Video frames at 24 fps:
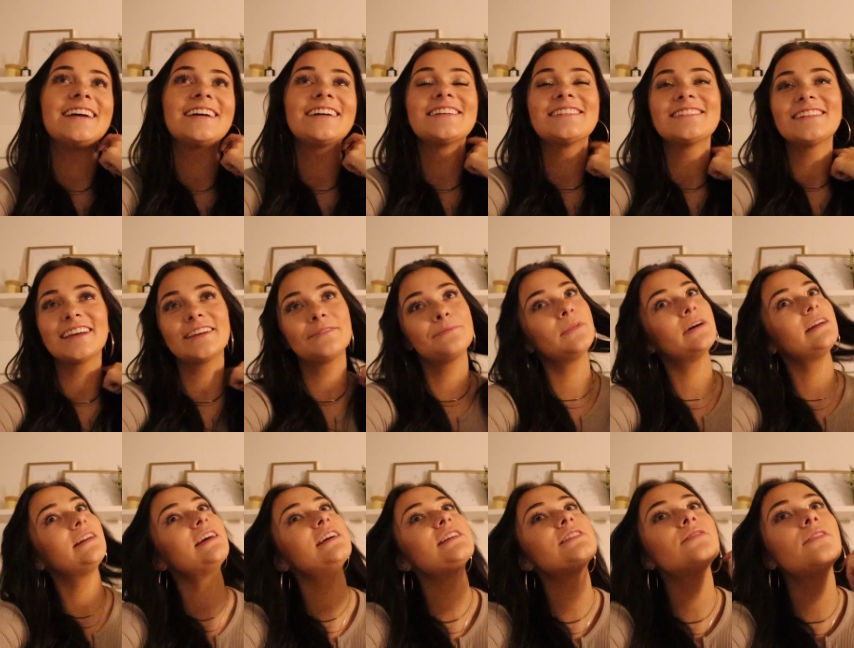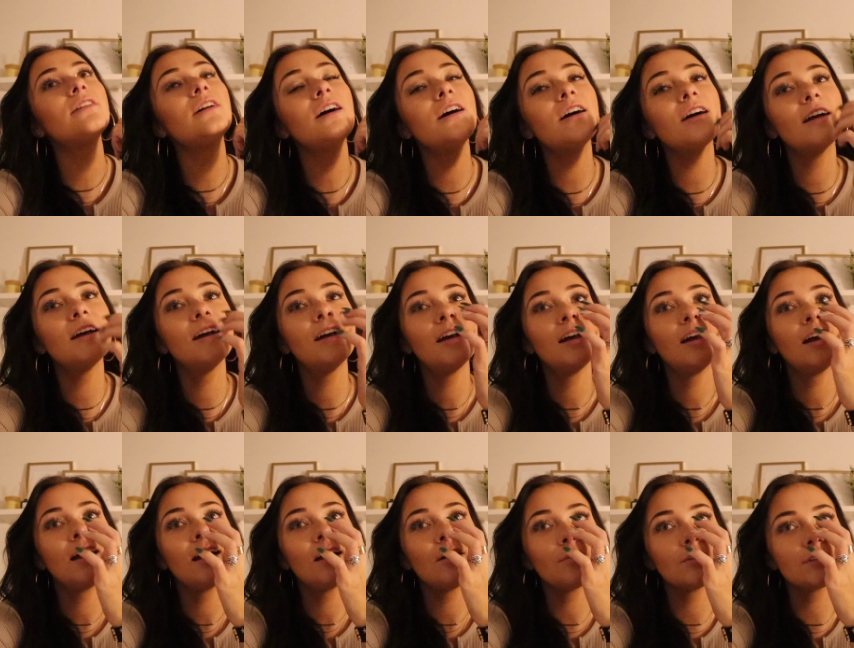Because, like, Monday's vlog
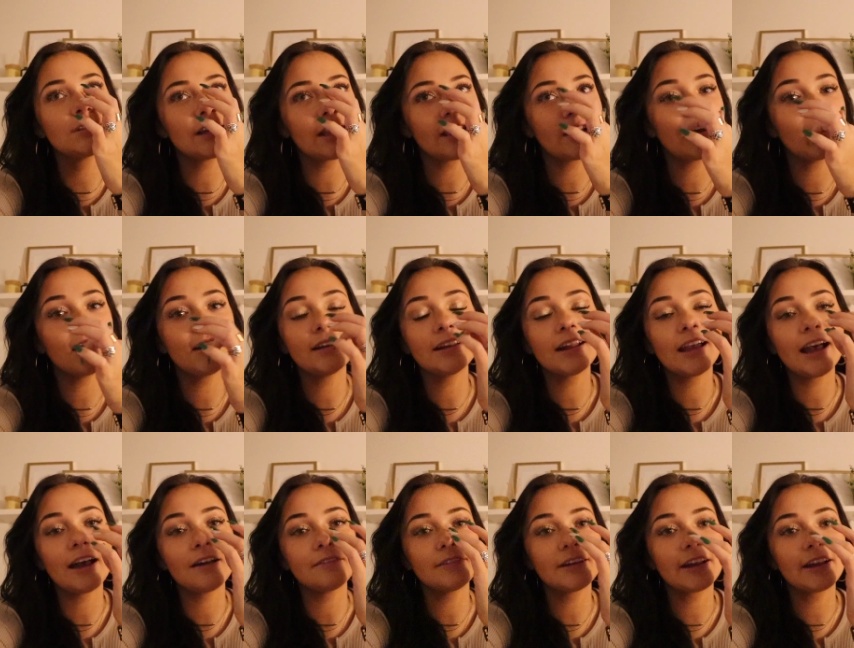was, like, cut in half.